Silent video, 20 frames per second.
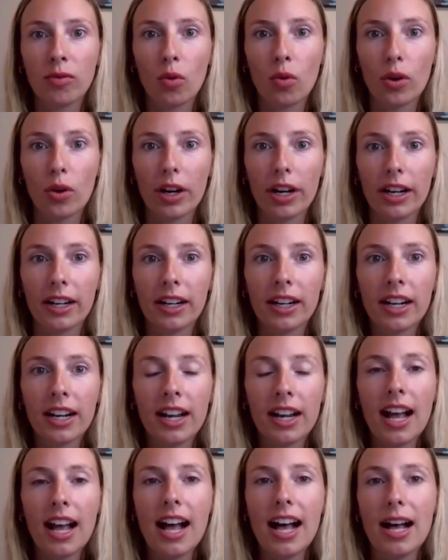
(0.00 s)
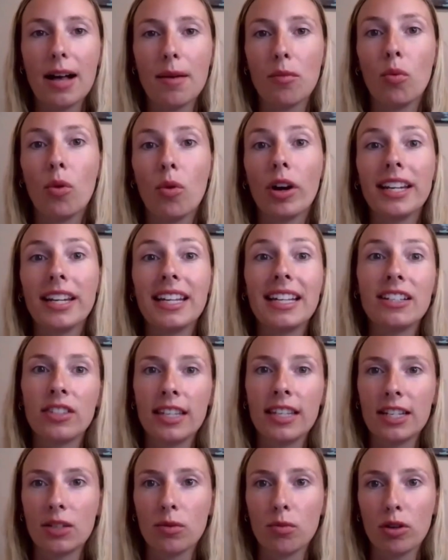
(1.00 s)
for what each
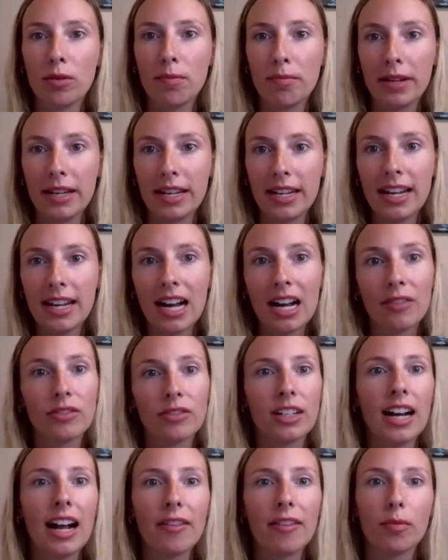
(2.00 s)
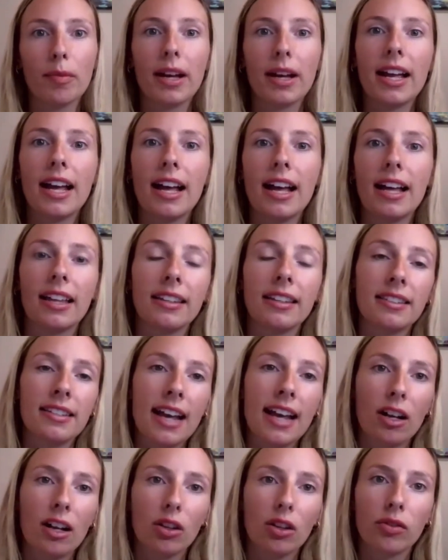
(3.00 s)
season would be after having my hand
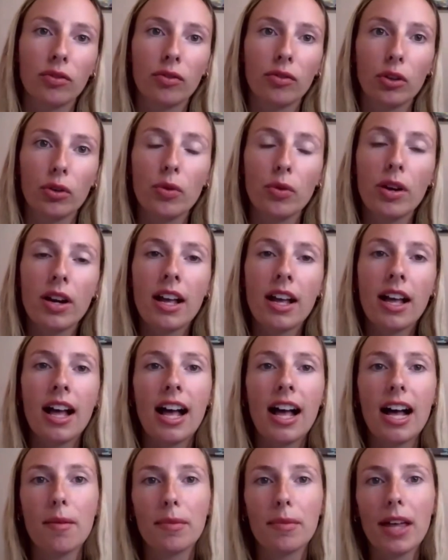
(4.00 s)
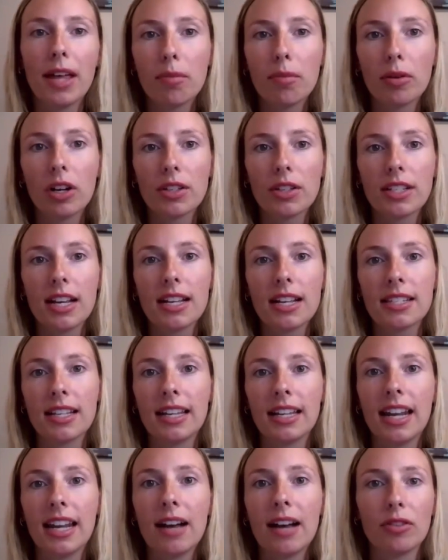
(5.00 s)
held through that process
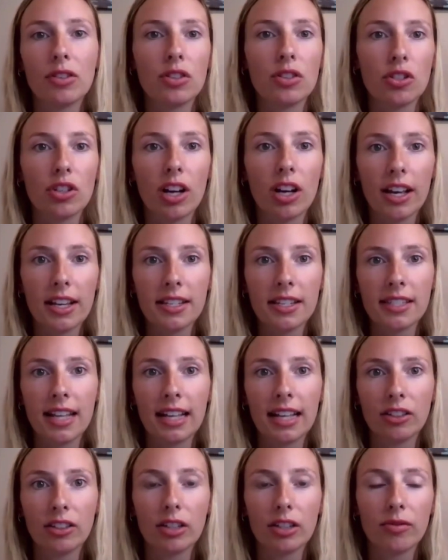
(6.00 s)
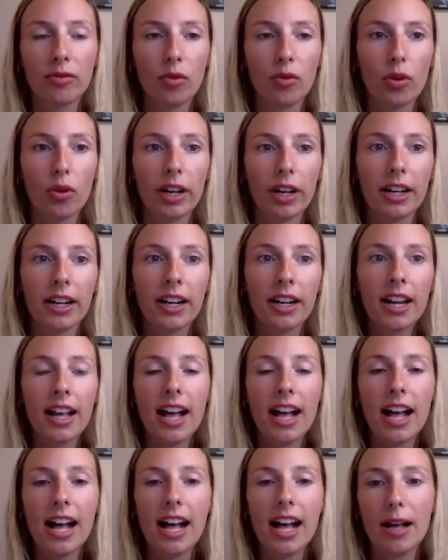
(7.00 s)
and having such a high standard for
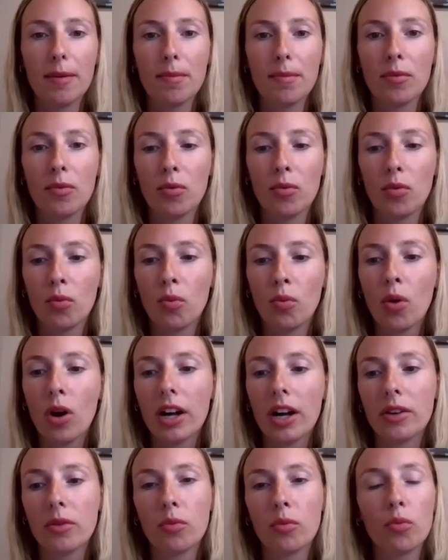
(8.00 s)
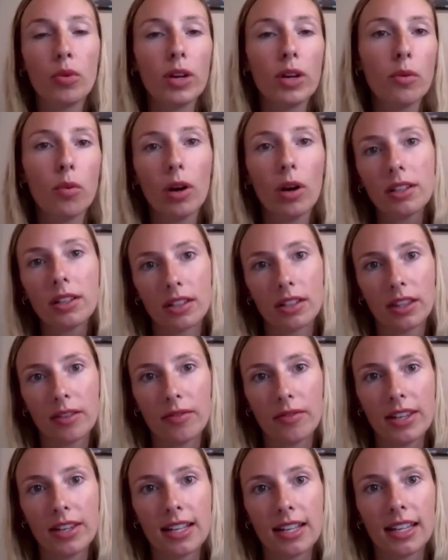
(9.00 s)
what we want on the
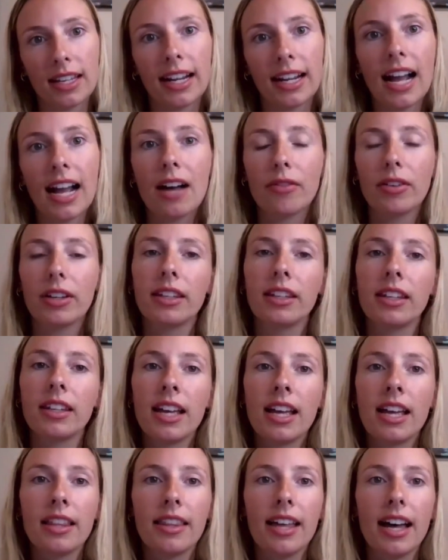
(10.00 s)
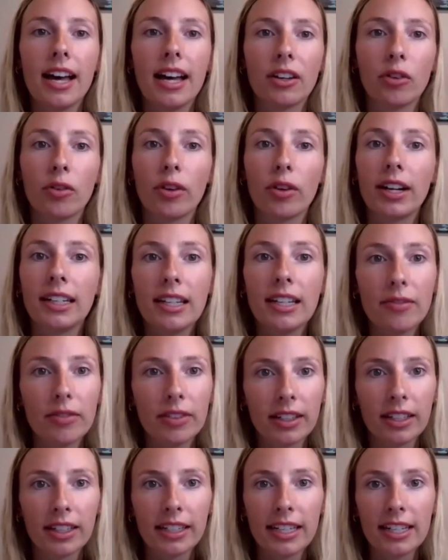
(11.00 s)
visa, like having that great
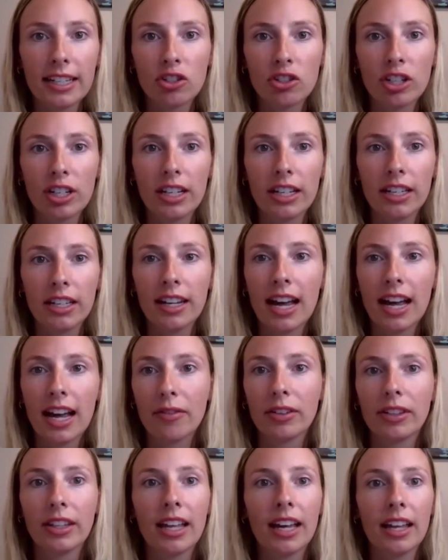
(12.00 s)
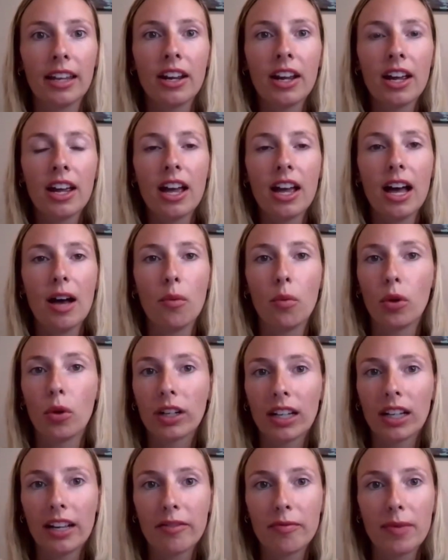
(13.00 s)
living condition, having that
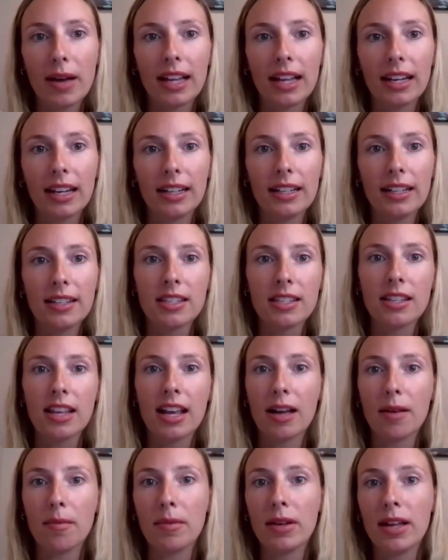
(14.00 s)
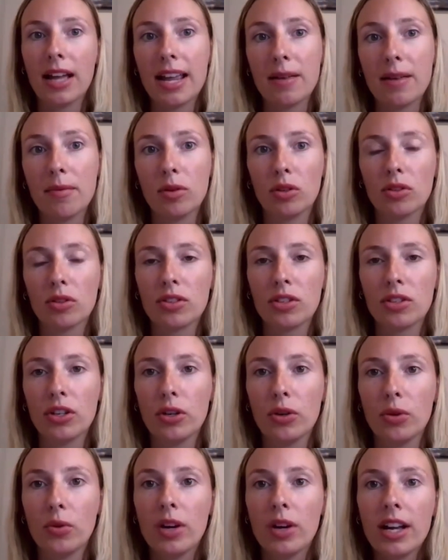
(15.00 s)
work-life balance, able
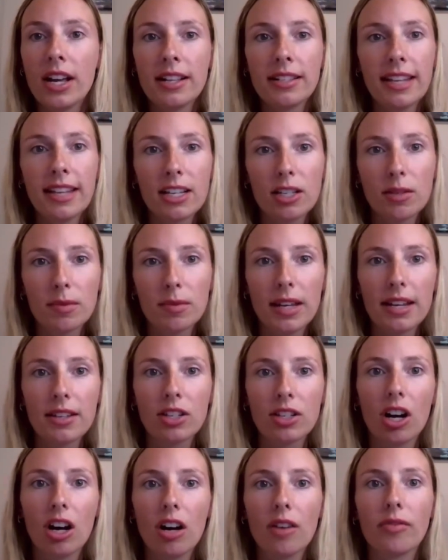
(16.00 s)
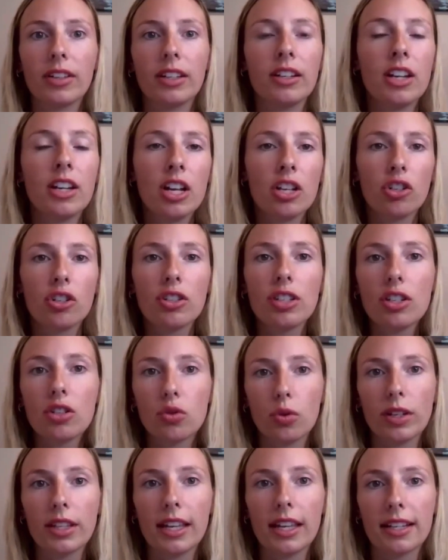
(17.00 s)
to take some days off and just
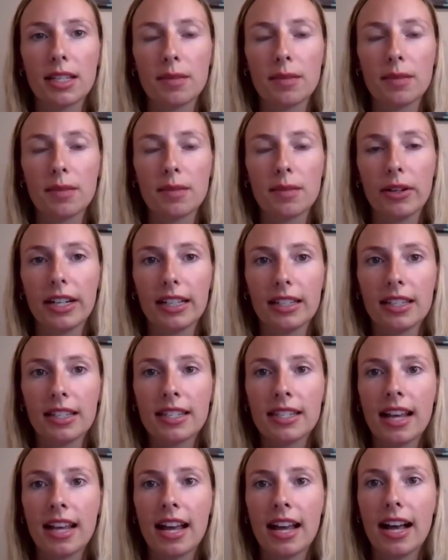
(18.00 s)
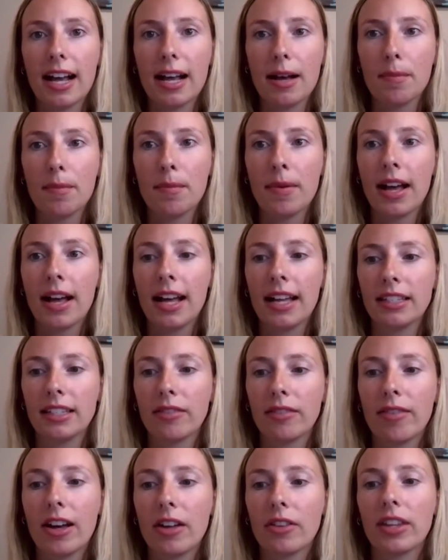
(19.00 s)
enjoy that experience. And I
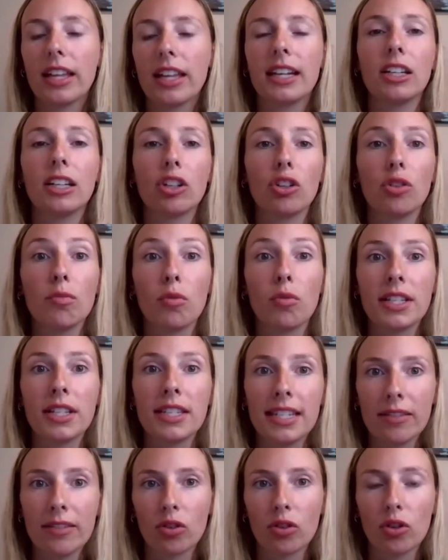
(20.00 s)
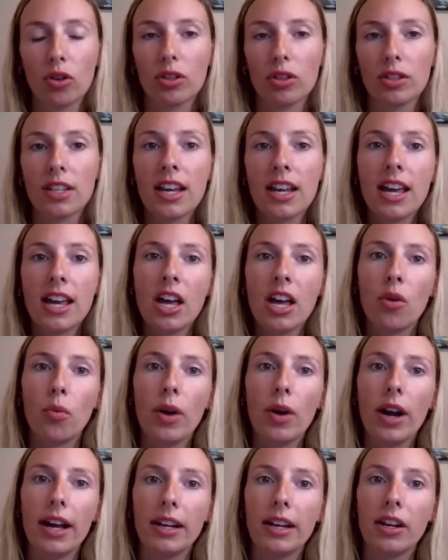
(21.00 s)
found that a little more difficult
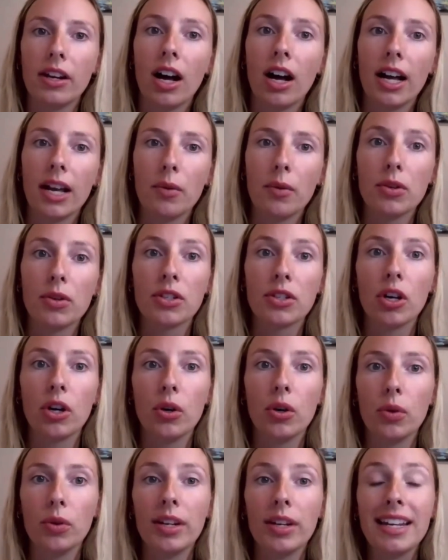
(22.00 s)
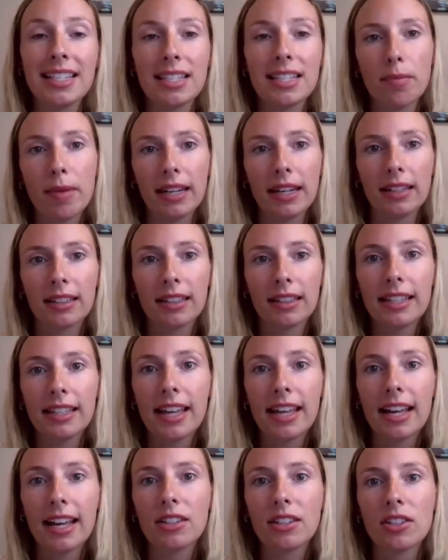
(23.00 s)
when I was going independently
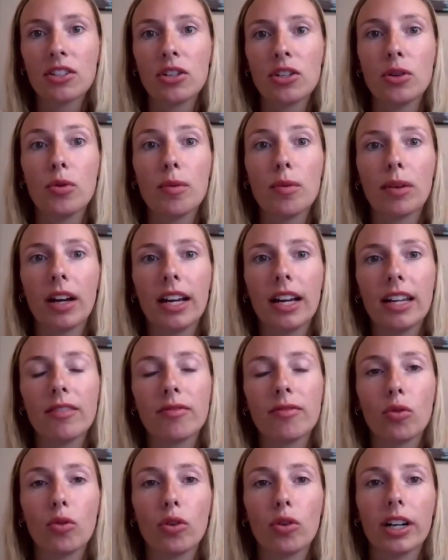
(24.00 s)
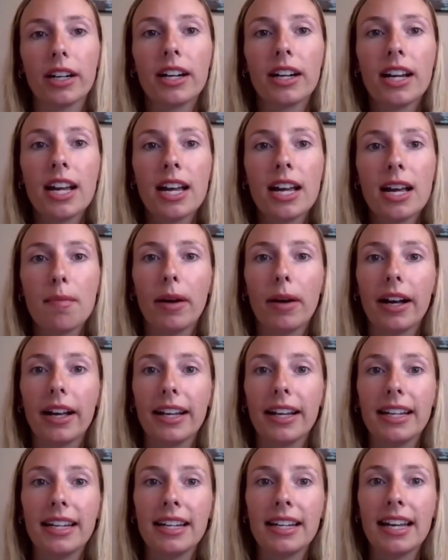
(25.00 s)
then to applying for
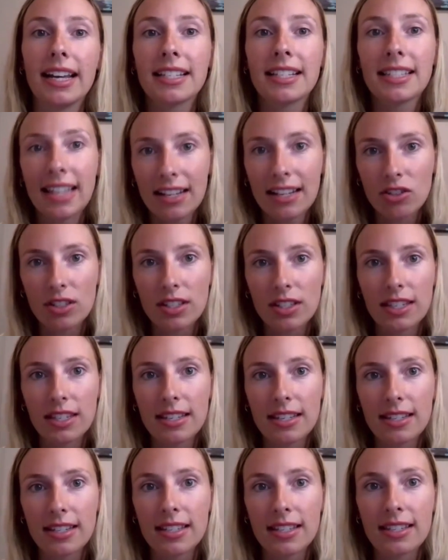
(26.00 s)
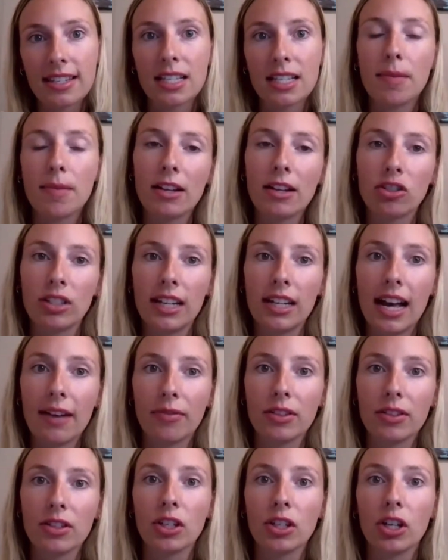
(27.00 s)
my extension seasons, especially
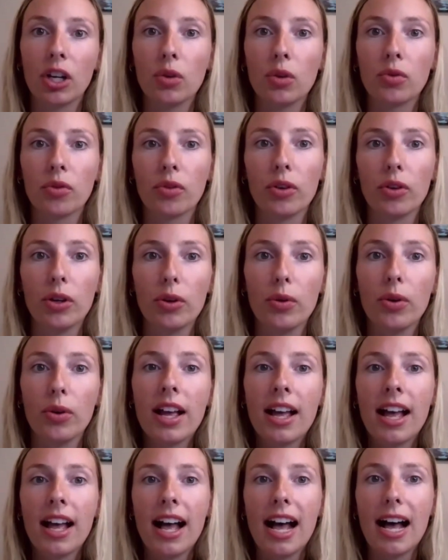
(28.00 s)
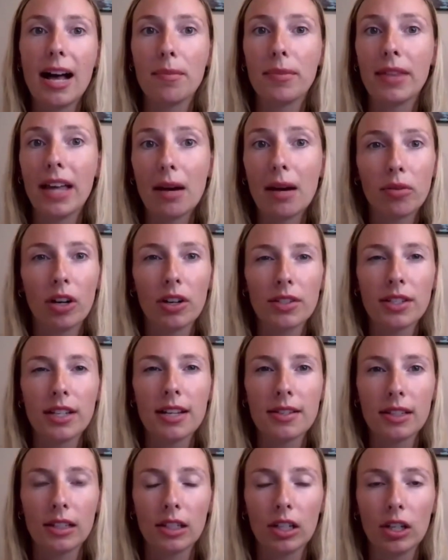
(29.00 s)
having to go through that
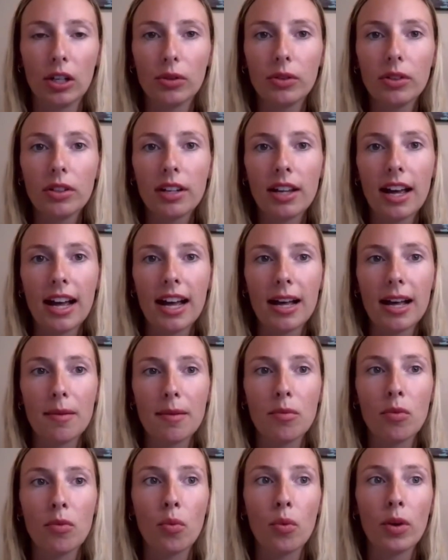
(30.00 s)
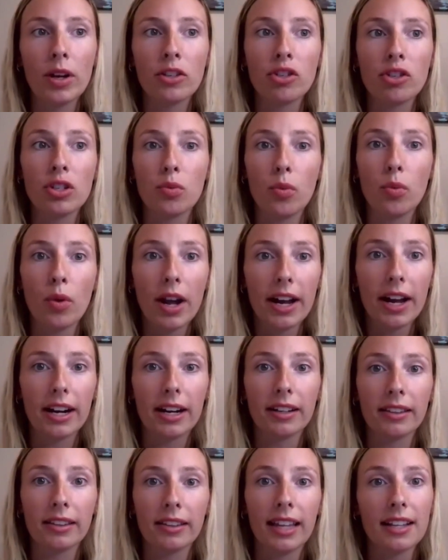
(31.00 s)
process alone, which is
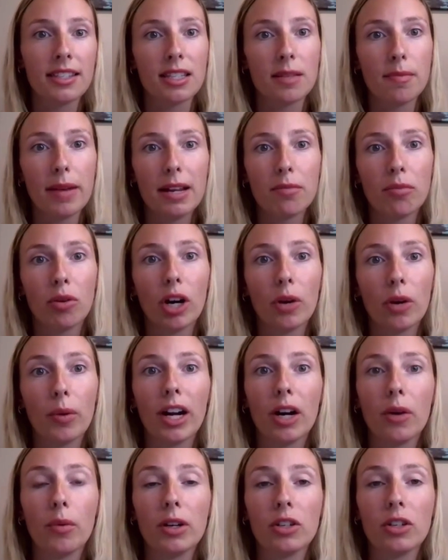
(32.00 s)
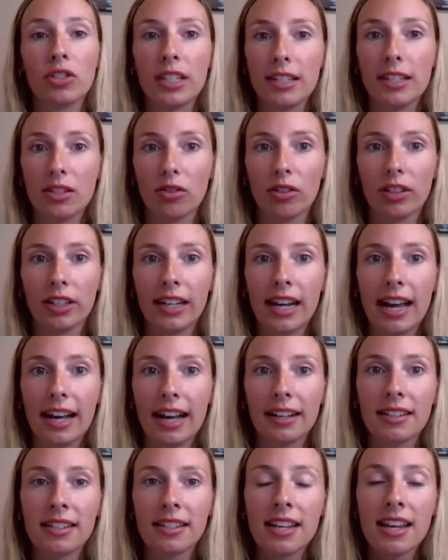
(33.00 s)
where that's the main part where I wish Seasonal
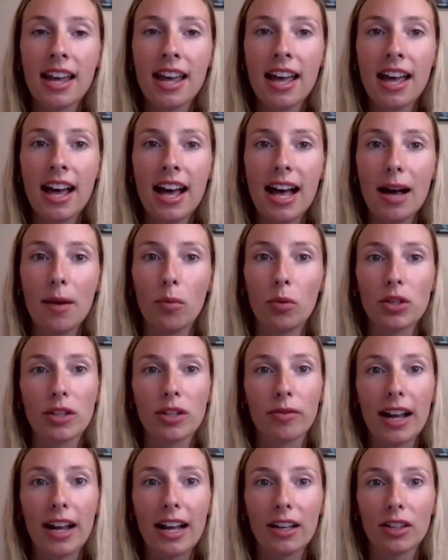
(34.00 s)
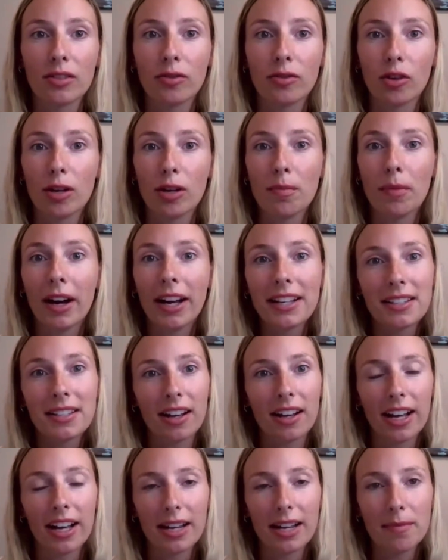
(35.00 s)
Connect was around for my
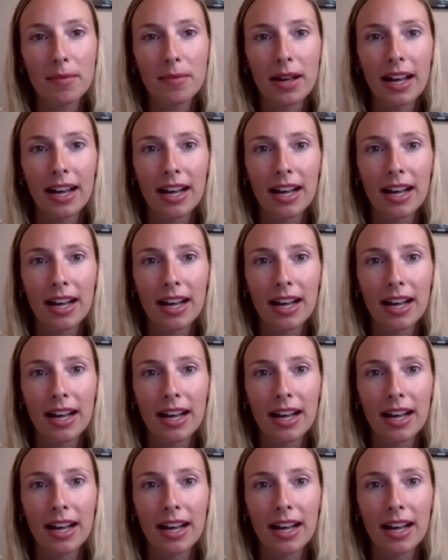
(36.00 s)
time,